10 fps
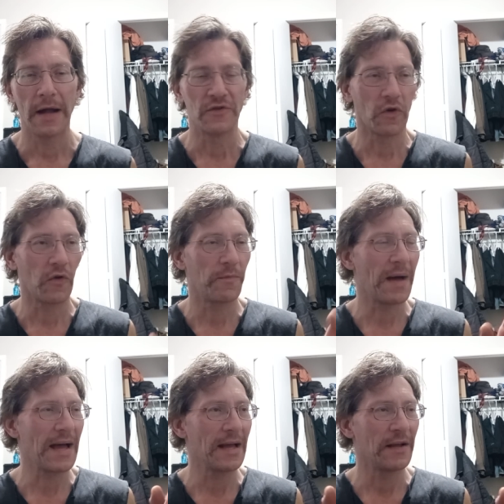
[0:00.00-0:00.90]
I drove
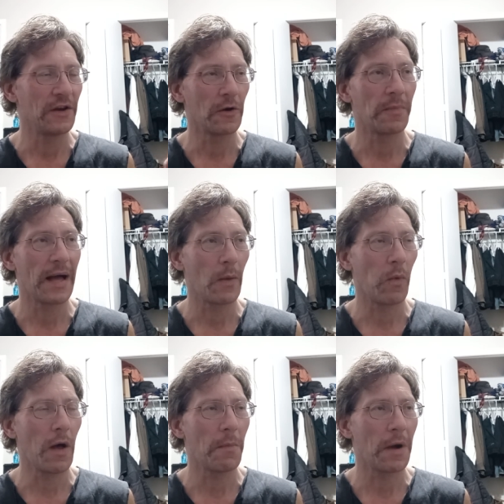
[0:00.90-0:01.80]
by a nearby
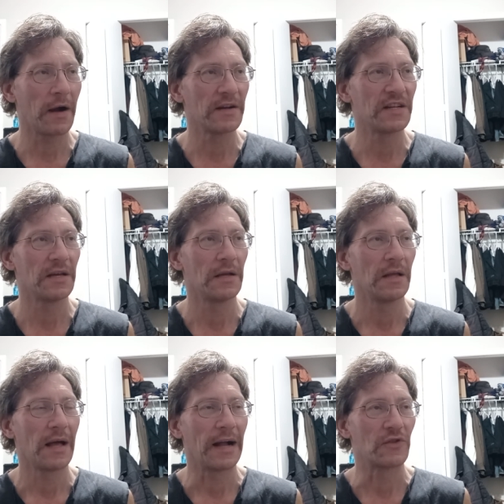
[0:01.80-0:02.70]
Walmart.
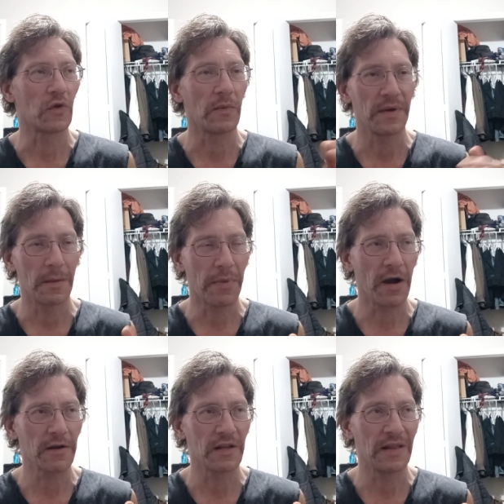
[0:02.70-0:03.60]
I drove in the
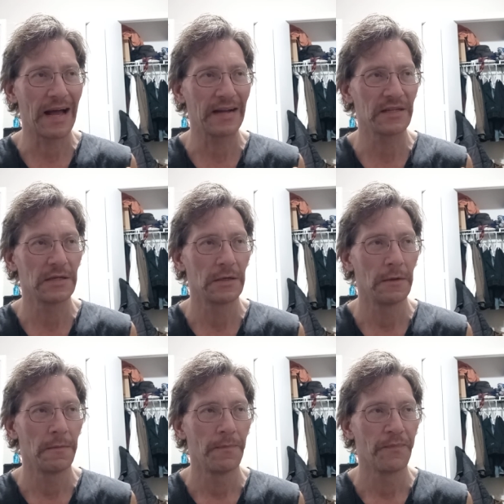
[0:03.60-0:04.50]
parking lot
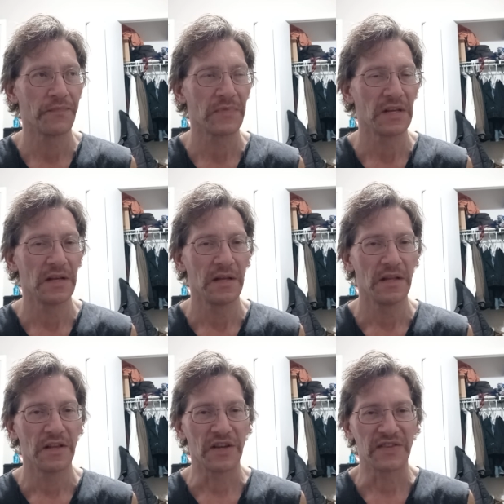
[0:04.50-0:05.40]

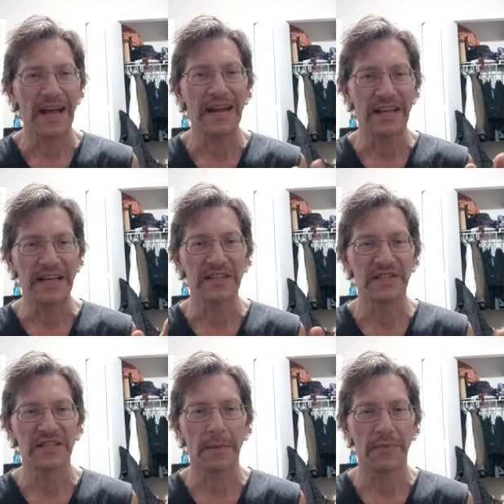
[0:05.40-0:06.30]
because I had to get
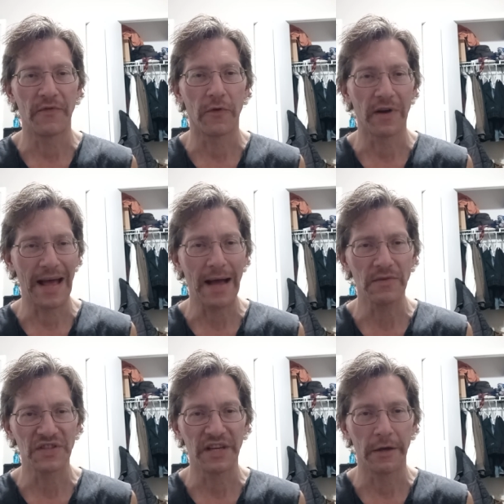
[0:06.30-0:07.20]
something for the
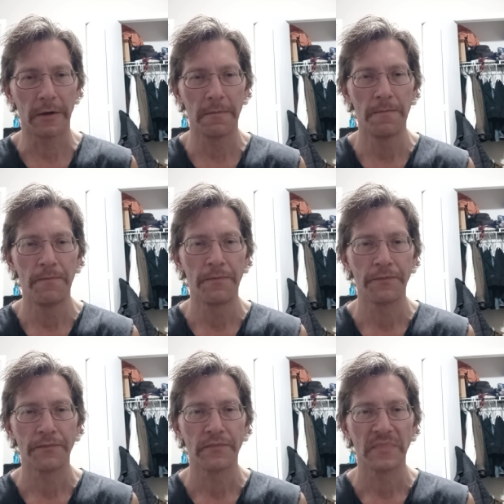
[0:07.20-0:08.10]
house here.
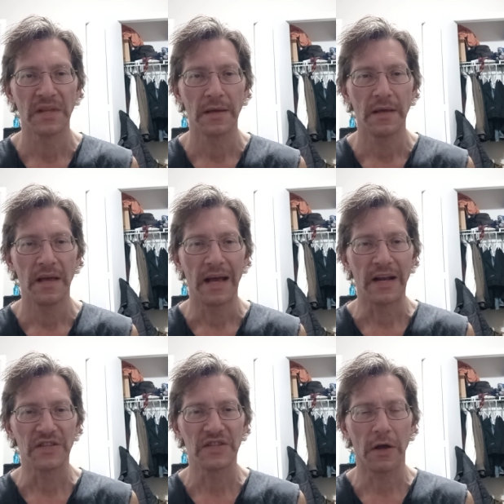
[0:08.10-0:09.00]

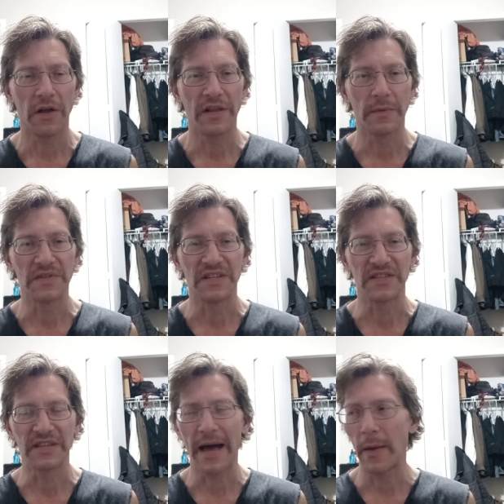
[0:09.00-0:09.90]
And I saw there was
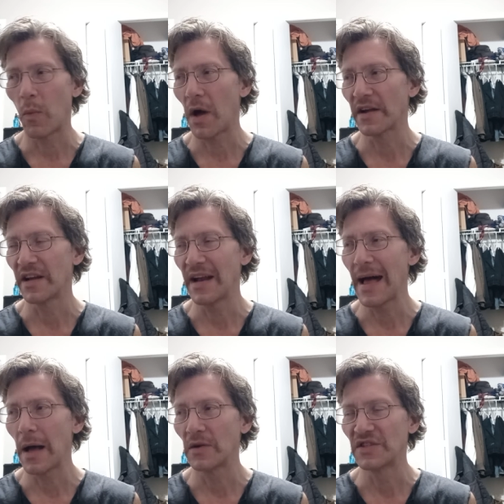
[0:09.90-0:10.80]
this guy walking
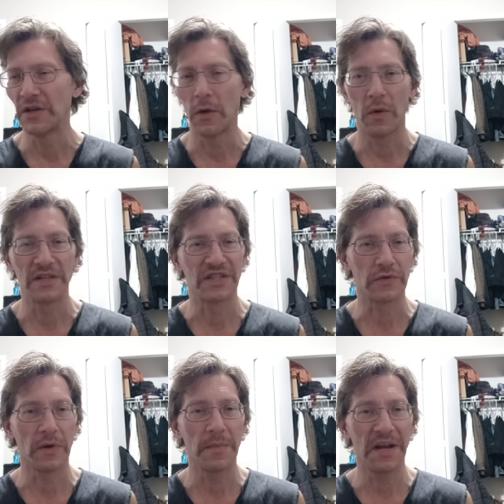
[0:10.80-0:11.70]
out, you know, uh,
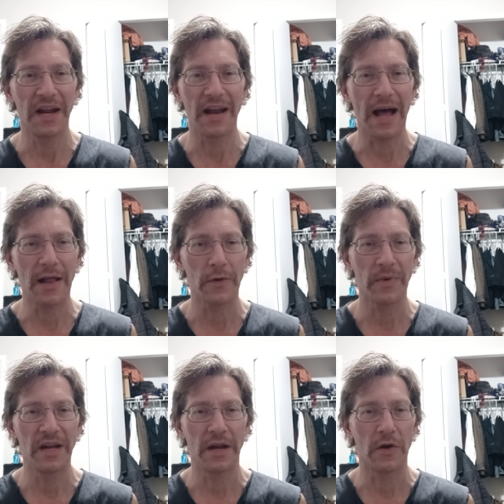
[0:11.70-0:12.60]
screaming and
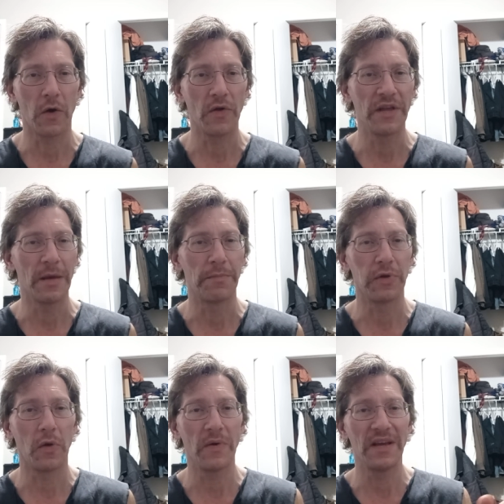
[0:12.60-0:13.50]
hollering, and all the
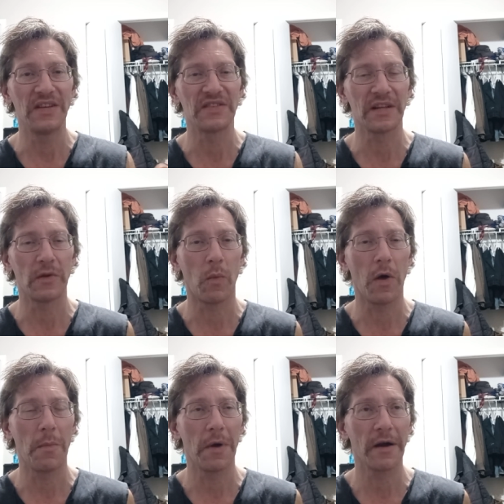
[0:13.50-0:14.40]
employees at the
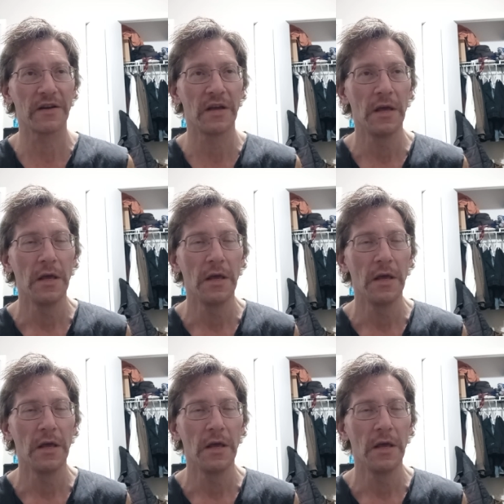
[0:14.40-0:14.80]
Walmart